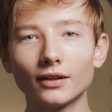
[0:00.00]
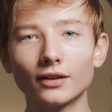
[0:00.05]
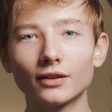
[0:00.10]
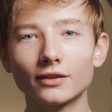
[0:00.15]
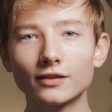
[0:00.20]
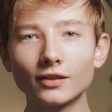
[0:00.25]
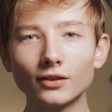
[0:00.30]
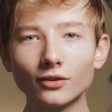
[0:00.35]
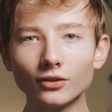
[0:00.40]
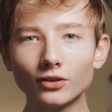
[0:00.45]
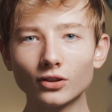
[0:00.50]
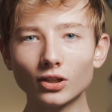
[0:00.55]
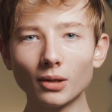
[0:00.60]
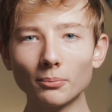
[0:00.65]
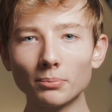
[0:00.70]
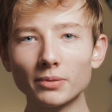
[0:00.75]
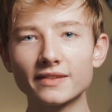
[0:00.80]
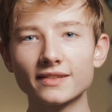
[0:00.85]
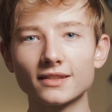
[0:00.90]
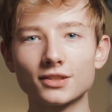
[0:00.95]
So
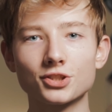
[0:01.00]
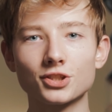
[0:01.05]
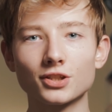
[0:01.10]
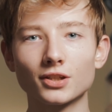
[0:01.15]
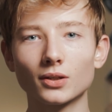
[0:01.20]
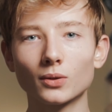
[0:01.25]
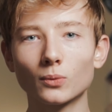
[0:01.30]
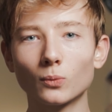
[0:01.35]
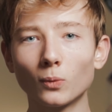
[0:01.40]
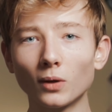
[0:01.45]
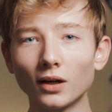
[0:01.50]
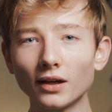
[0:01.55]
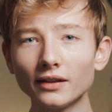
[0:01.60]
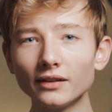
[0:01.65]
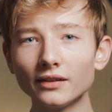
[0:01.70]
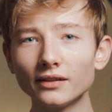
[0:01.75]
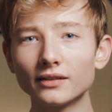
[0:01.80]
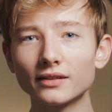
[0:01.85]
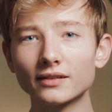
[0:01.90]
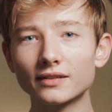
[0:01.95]
composition,
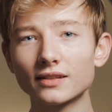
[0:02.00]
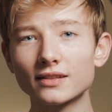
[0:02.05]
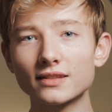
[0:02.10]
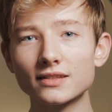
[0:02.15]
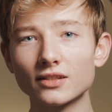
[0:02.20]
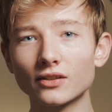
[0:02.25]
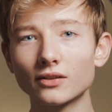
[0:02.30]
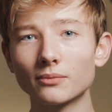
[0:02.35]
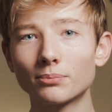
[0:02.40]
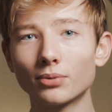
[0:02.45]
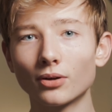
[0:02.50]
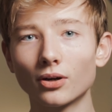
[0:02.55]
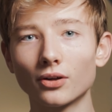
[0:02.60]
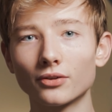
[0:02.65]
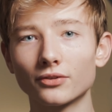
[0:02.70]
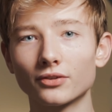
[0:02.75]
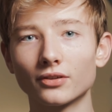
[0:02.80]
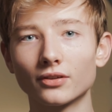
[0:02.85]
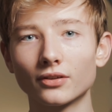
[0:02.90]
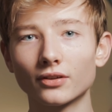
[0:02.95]
why is it so
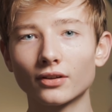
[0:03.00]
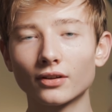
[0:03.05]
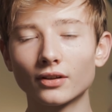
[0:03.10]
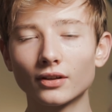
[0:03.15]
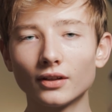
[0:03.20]
important?